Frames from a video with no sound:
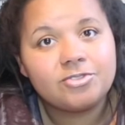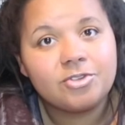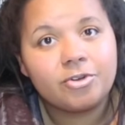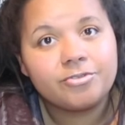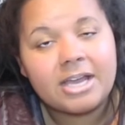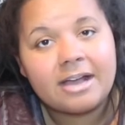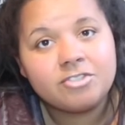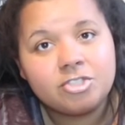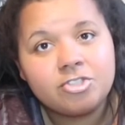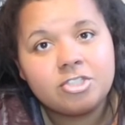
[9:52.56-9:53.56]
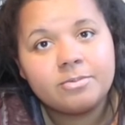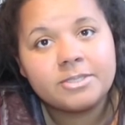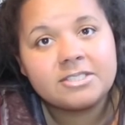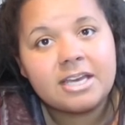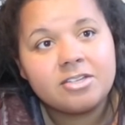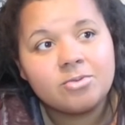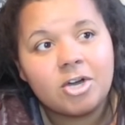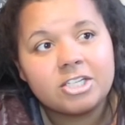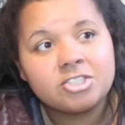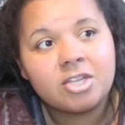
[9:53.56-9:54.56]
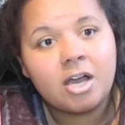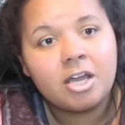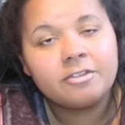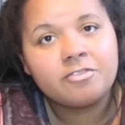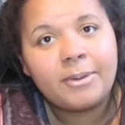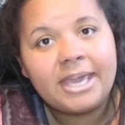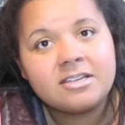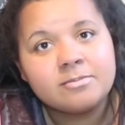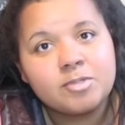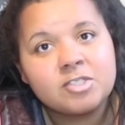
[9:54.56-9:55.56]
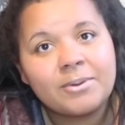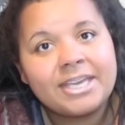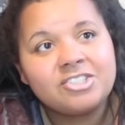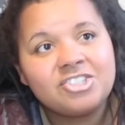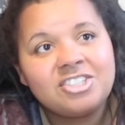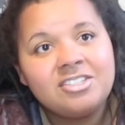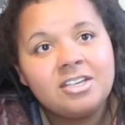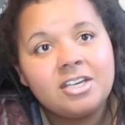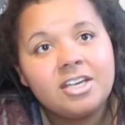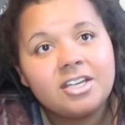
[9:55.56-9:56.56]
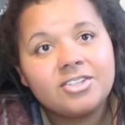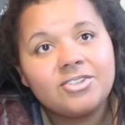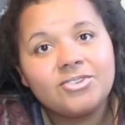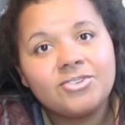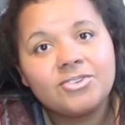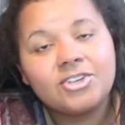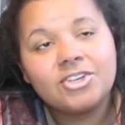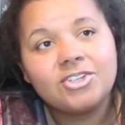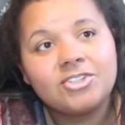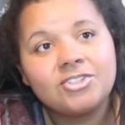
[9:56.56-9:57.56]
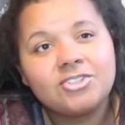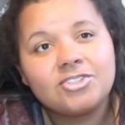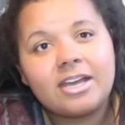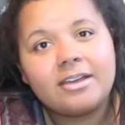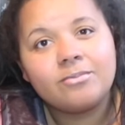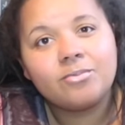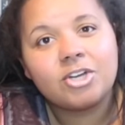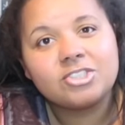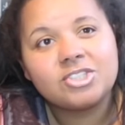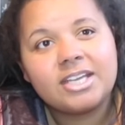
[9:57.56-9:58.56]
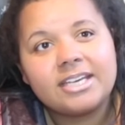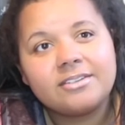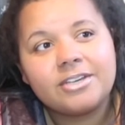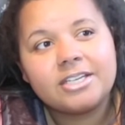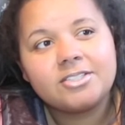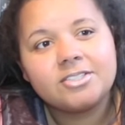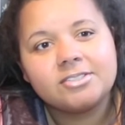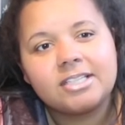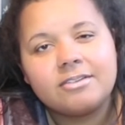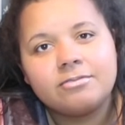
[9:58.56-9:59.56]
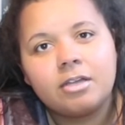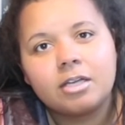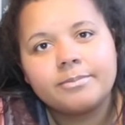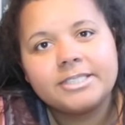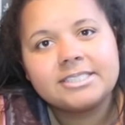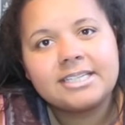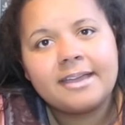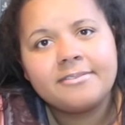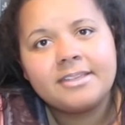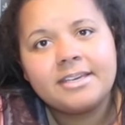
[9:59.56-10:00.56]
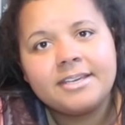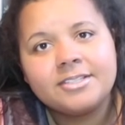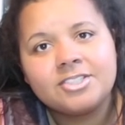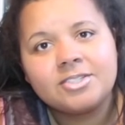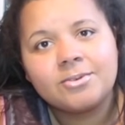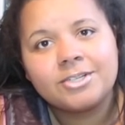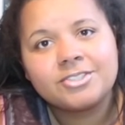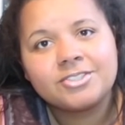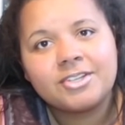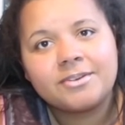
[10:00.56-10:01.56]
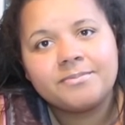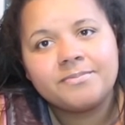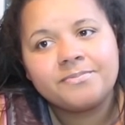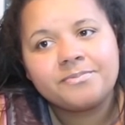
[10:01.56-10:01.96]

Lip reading: or if you have YouTubers that you watch that aren't of the pagan persuasion, you could watch there. They do like Vlogmas type things. You could watch some